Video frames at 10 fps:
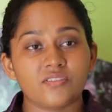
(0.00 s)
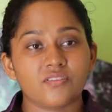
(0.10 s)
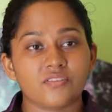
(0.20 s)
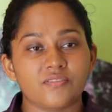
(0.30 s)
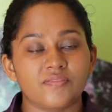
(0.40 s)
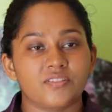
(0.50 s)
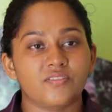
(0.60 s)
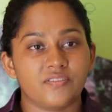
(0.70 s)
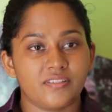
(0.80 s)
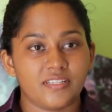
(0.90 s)
Dr.
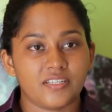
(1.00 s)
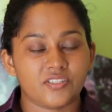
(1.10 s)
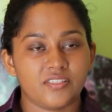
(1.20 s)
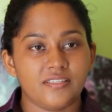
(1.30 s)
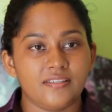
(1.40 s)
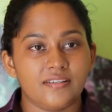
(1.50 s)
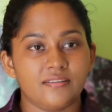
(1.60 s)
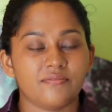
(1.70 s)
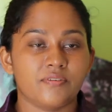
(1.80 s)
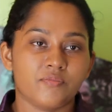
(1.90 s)
Victoria Lashley.
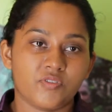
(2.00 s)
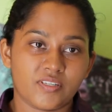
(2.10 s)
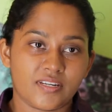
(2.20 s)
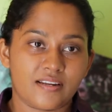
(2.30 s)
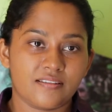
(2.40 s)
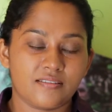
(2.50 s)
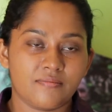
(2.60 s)
I'm from Trinidad and